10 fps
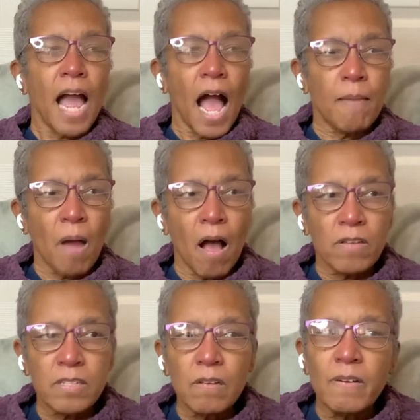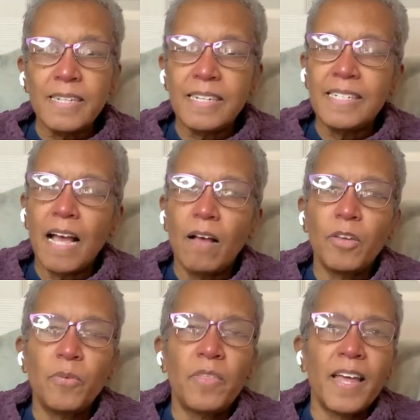I'm also going to tell
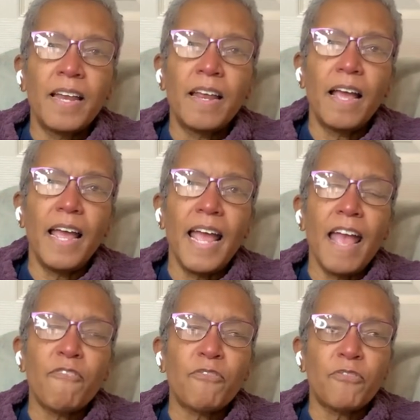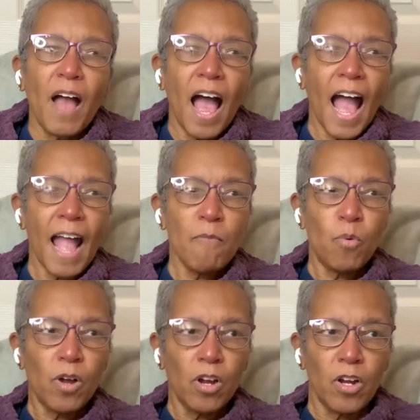you that if I
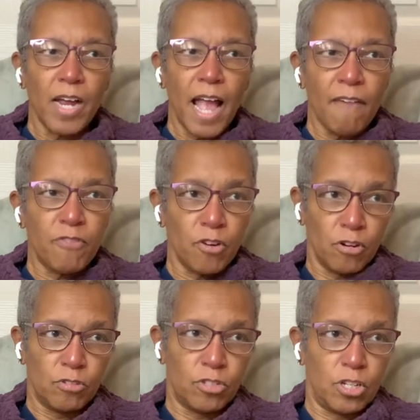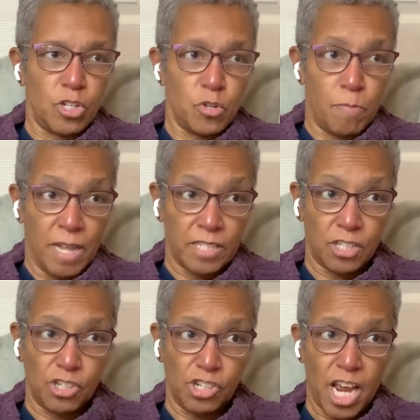were ever to do
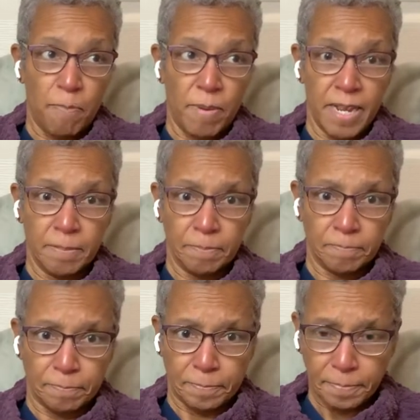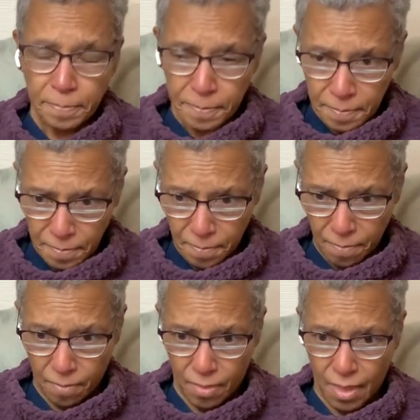bust shaping,
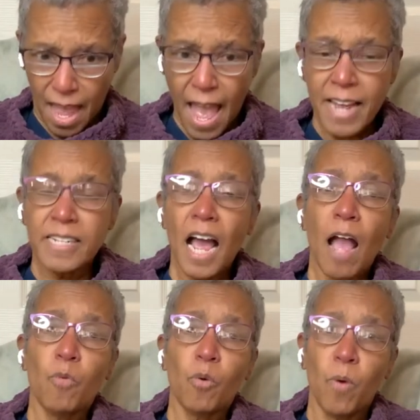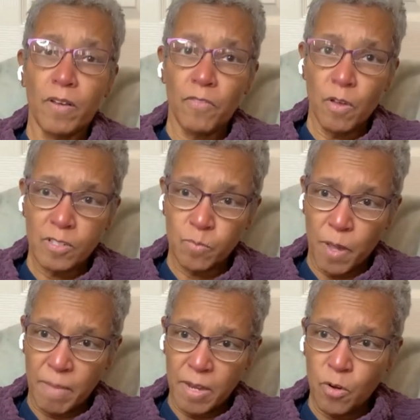and I were one of those
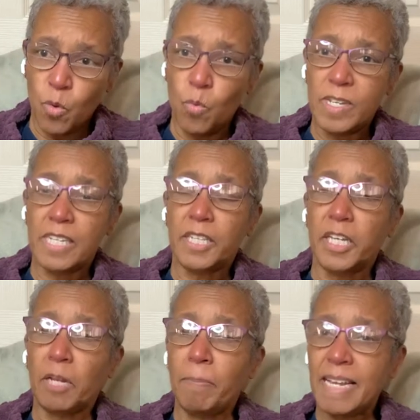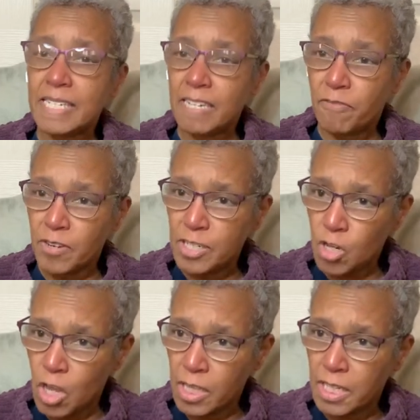women who was a little bit different
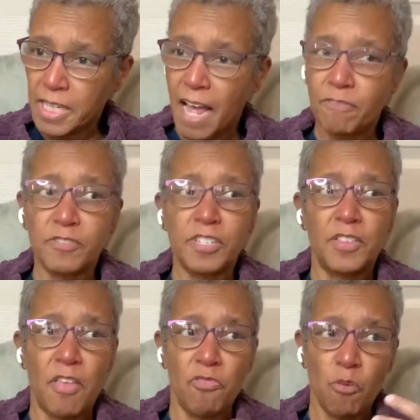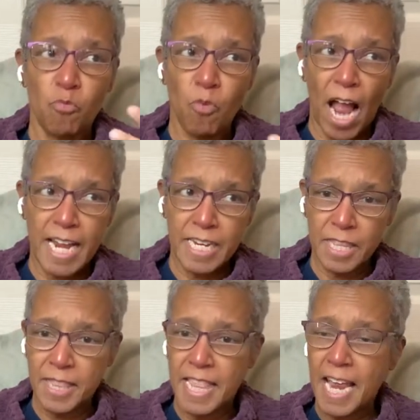on the left than the right,
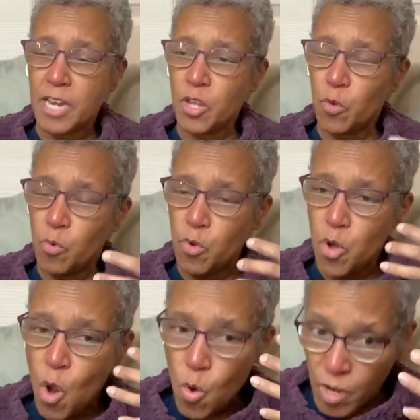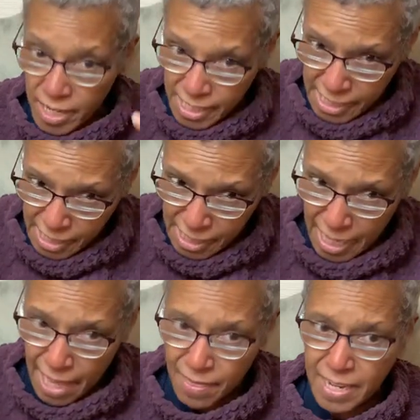then you notice
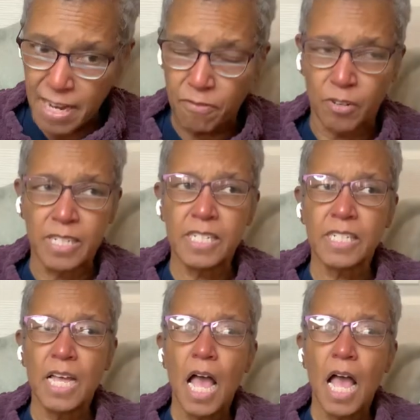the difference,